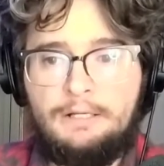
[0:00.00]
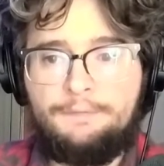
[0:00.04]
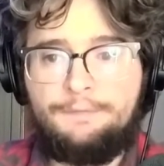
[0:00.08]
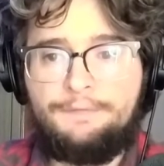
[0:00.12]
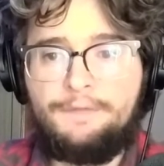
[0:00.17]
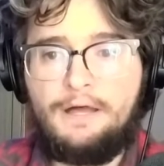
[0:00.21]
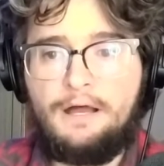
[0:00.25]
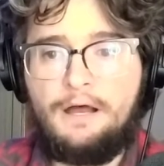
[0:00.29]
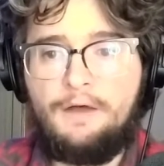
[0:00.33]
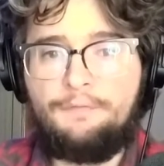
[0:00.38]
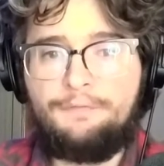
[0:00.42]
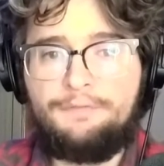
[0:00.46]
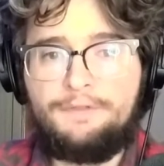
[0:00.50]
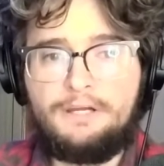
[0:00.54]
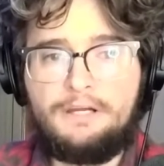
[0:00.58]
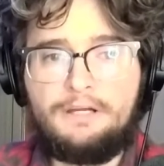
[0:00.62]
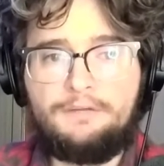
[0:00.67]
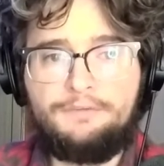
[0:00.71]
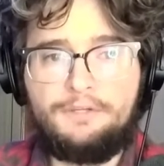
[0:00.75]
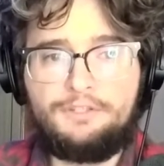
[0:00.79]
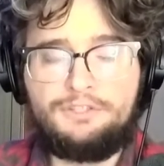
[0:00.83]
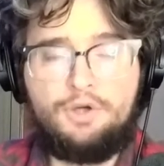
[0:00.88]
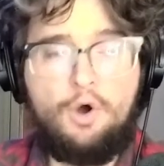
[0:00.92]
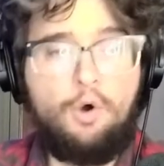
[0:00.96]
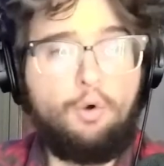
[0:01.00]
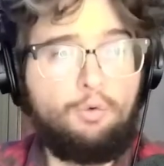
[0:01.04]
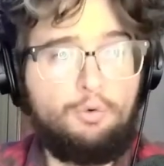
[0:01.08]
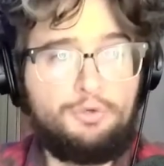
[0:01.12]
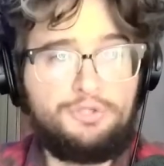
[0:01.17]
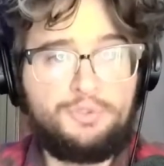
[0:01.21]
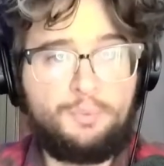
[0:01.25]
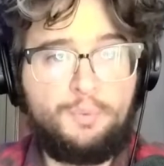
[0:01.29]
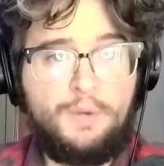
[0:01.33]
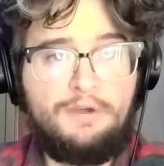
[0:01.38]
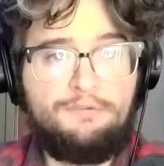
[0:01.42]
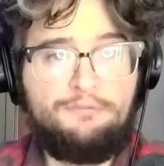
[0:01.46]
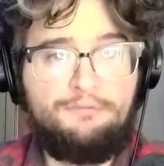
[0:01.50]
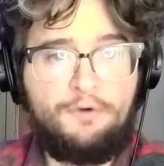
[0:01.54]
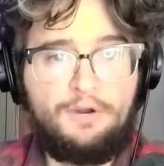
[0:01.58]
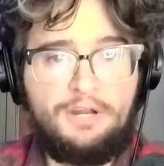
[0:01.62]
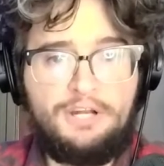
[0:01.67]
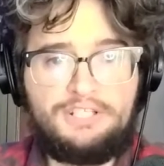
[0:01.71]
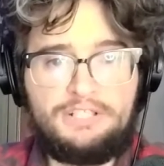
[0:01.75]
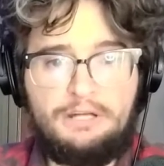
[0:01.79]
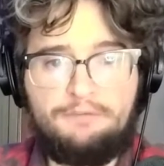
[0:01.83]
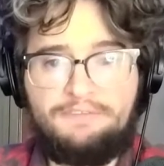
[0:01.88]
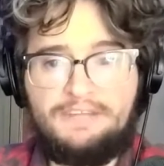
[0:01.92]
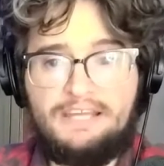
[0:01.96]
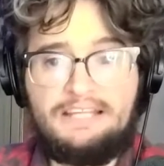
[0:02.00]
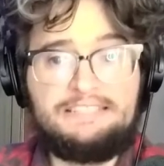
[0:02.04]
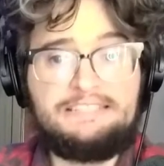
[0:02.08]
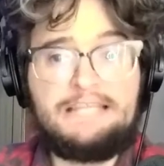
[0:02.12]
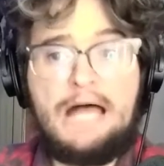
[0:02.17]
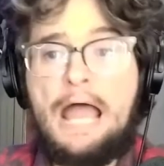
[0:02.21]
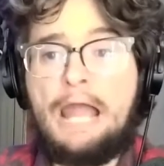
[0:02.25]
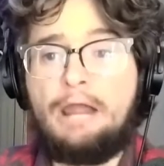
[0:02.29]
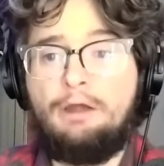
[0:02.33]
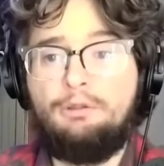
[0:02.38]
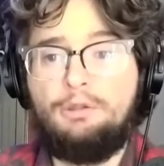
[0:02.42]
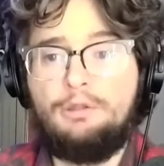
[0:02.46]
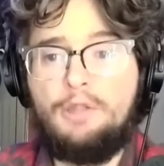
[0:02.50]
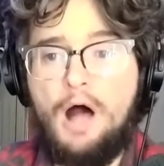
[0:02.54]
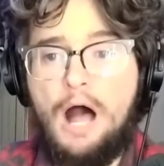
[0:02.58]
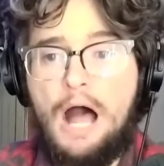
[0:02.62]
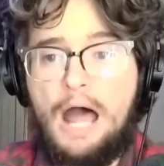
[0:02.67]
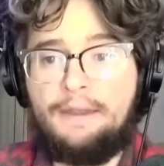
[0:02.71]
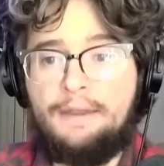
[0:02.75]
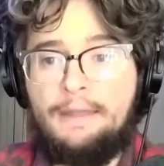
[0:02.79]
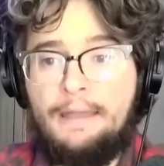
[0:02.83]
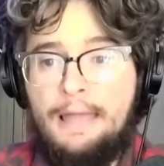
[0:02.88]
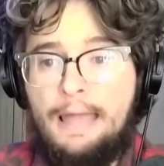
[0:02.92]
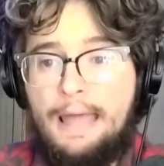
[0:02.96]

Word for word: the, the, the total square footage of the entire lot,